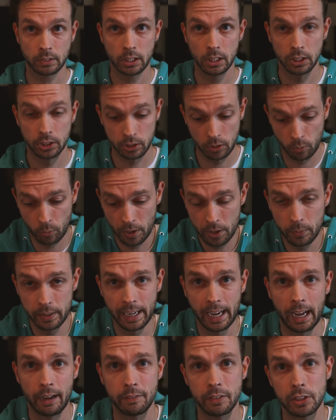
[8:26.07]
So what do we
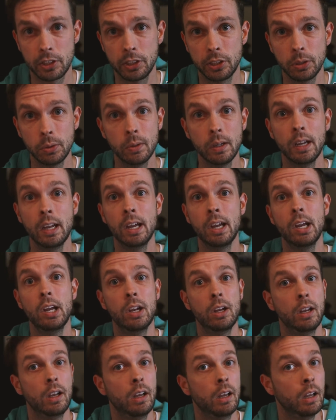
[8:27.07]
have to do?
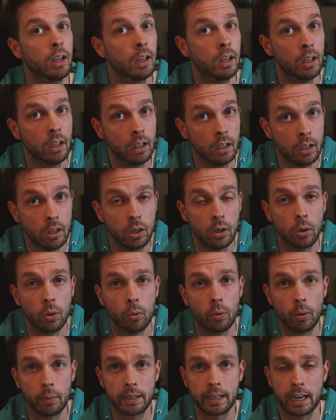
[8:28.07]

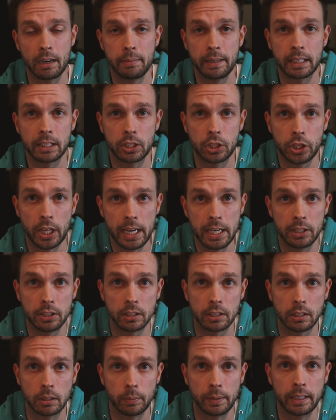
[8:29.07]
Well, we got to make
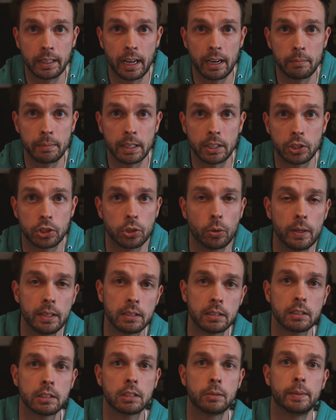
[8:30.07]
changes, and we got to make
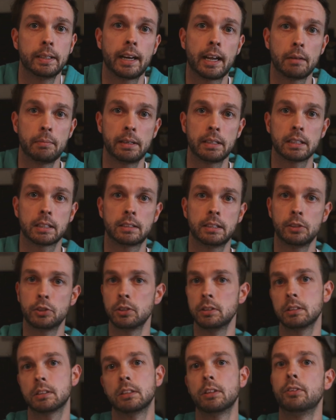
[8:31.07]
choices, and we got to make
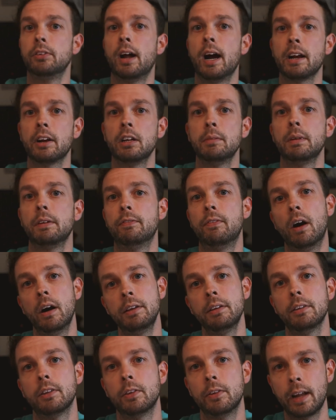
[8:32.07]
decisions, and they're not going to be
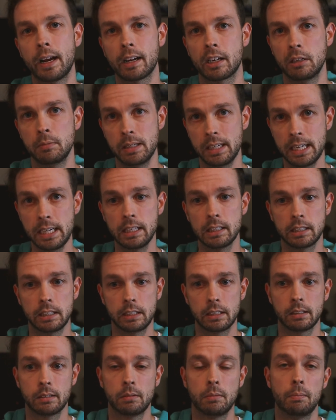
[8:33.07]
fun, they're not going to be
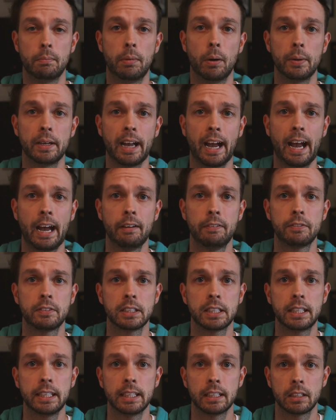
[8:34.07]
easy, but we have
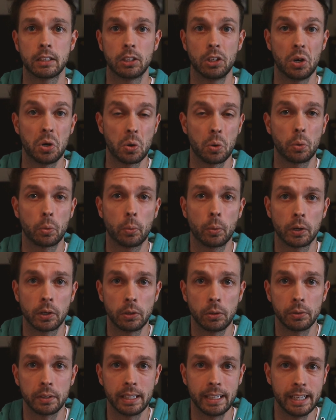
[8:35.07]
to get the whole
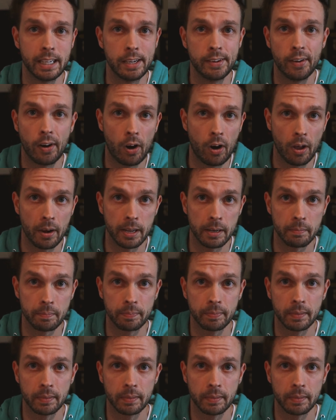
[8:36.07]
world in on it.